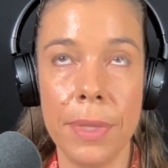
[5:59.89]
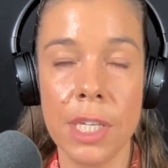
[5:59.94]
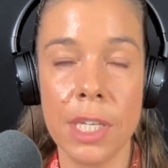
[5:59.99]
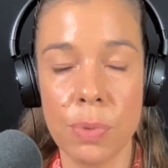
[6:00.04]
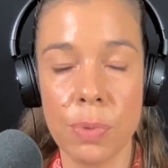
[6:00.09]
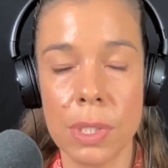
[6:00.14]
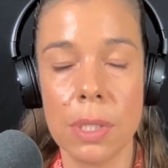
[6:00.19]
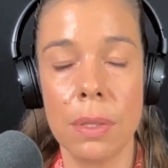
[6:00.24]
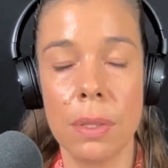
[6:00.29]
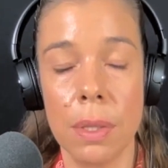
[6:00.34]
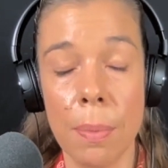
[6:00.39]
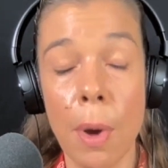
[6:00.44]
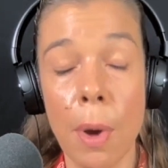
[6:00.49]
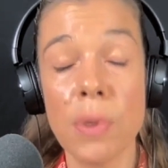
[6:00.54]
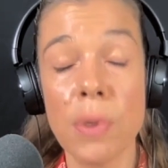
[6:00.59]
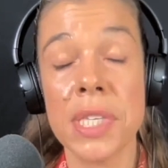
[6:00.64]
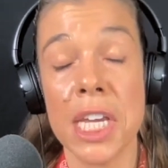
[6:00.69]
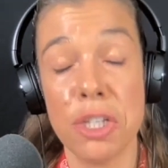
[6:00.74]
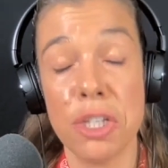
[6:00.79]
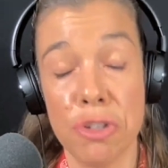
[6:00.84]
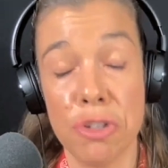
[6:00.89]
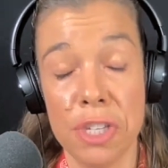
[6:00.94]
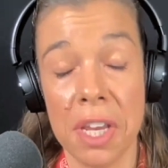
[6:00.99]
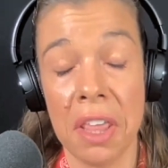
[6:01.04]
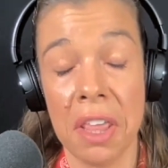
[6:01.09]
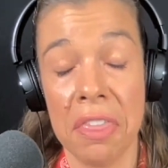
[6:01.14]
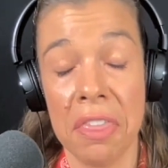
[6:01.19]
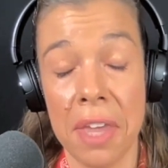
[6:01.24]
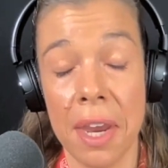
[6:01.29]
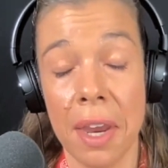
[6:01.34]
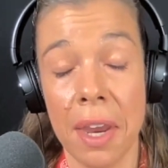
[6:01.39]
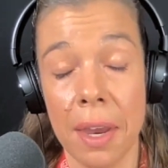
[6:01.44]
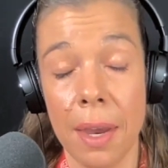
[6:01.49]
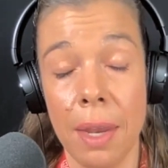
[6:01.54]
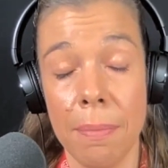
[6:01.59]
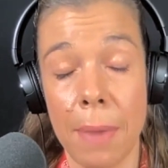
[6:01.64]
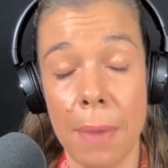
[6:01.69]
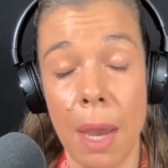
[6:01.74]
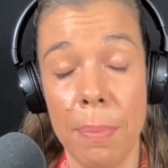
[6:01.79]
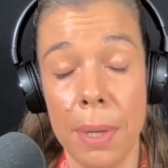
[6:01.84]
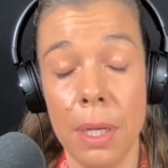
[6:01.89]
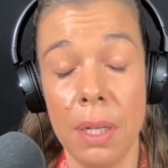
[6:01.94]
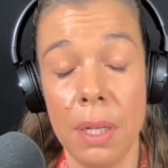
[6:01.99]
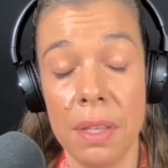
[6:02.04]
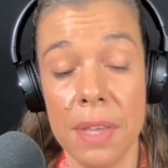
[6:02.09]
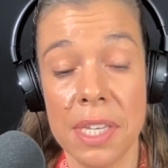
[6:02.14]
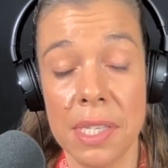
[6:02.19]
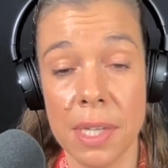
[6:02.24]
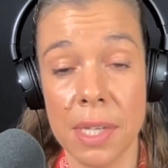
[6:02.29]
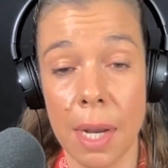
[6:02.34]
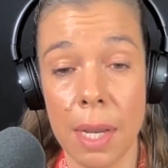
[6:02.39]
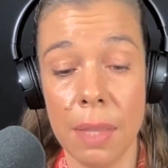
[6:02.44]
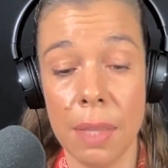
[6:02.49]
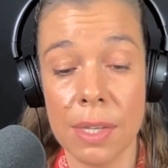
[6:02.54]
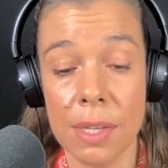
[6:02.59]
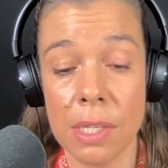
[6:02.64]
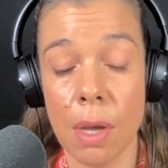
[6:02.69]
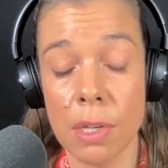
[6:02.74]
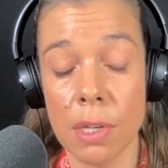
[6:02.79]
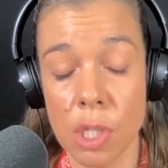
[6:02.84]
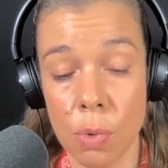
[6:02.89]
this was the most interesting thing, in my opinion, in this study.